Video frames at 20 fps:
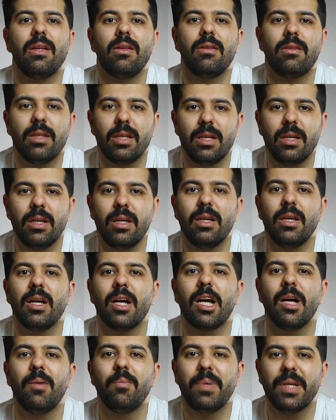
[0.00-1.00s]
the
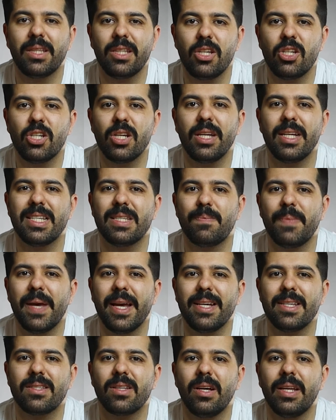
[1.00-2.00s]
competition is
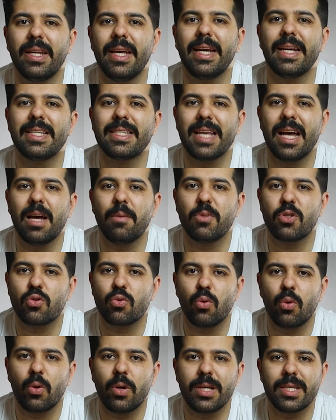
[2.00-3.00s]
based on exam
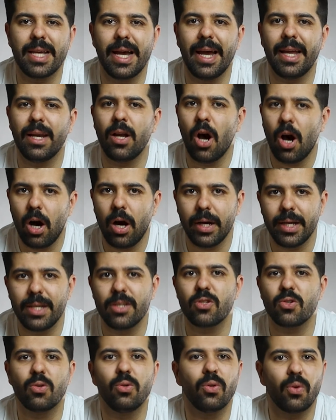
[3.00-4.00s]
scores and high
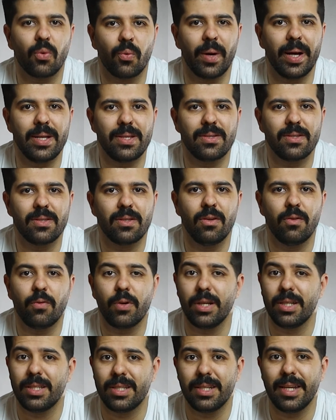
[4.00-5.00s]
school grades.
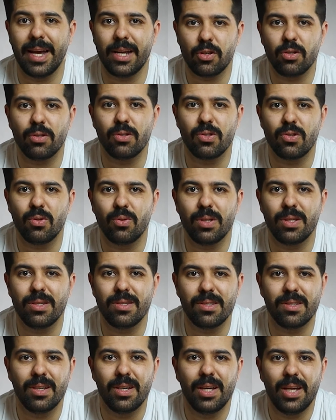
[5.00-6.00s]
For international
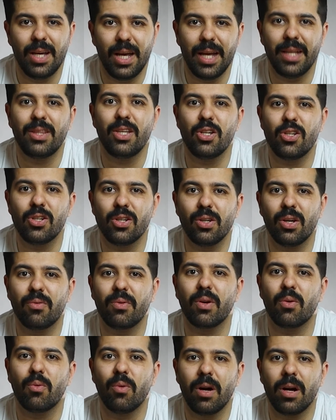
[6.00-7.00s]
students, additional
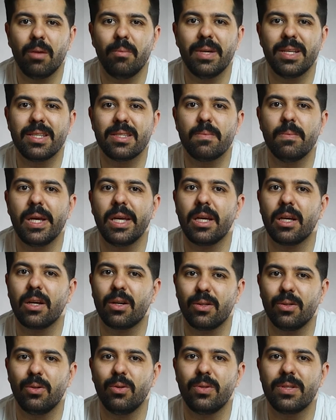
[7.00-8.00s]
requirements may
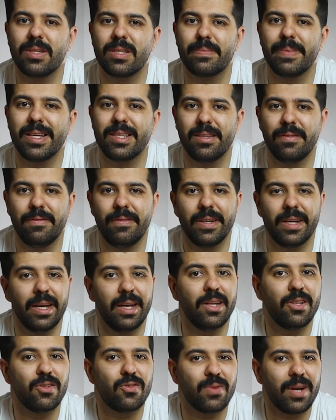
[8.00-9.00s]
include specific
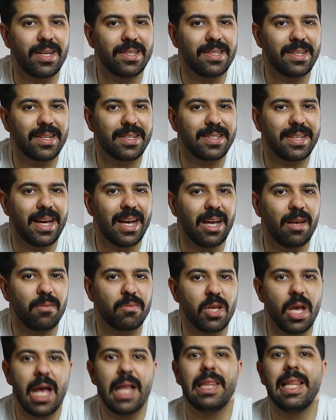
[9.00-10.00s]
entrance
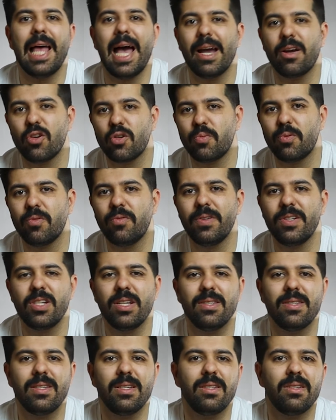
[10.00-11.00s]
exams, language
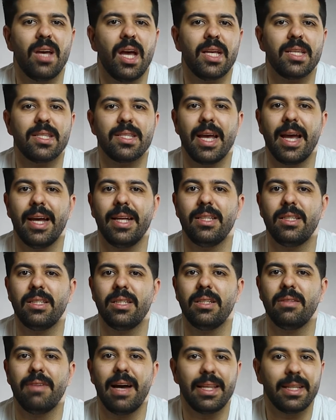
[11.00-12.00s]
proficiency tests, and
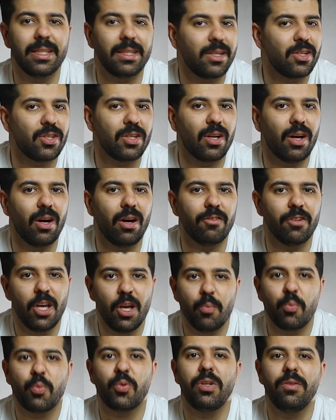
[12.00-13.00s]
the validation of
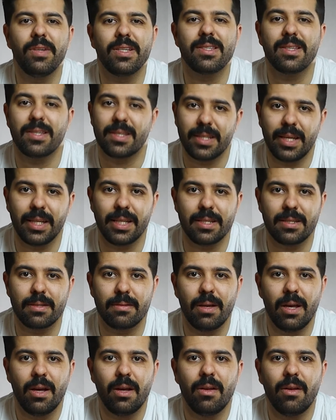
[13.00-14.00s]
previous
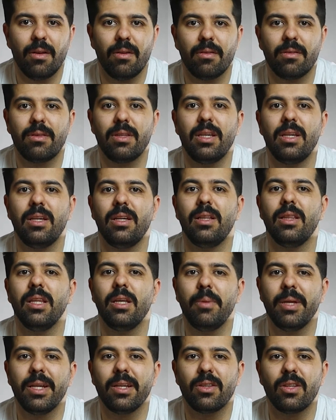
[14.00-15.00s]
studies. The
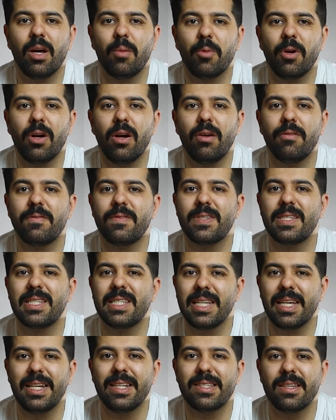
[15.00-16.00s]
limited number of
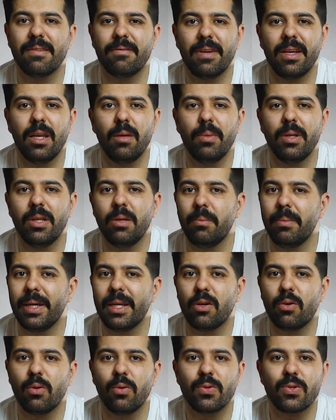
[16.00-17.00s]
seats available in
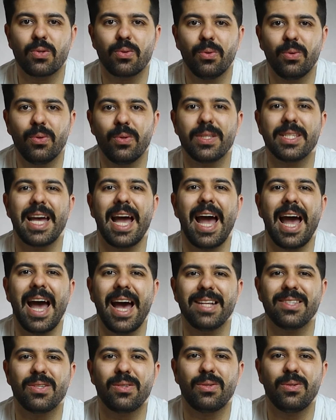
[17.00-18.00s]
medical schools
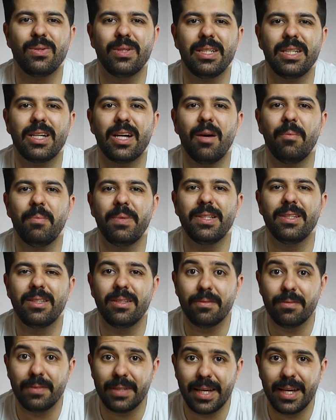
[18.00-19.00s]
adds to the
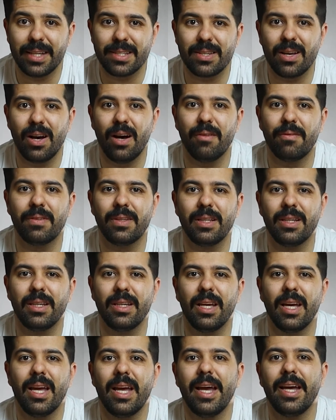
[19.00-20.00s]
competitiveness of
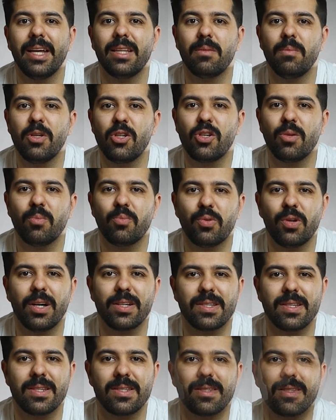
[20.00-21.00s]
the admission
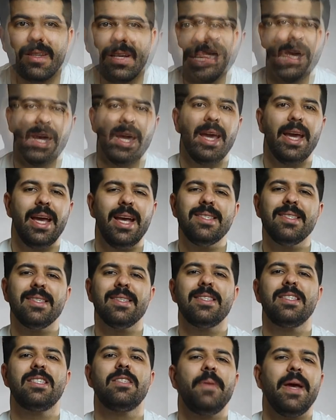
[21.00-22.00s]
process.
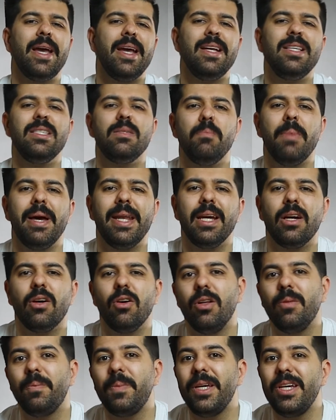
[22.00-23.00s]
Is Spain's
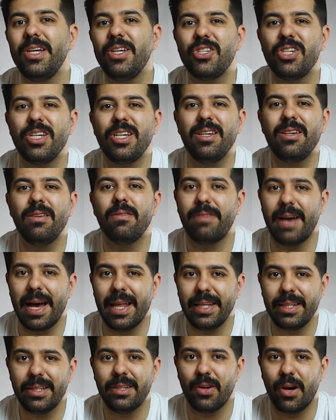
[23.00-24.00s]
medical PG
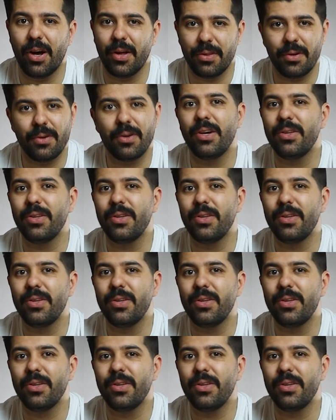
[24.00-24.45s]
valid in other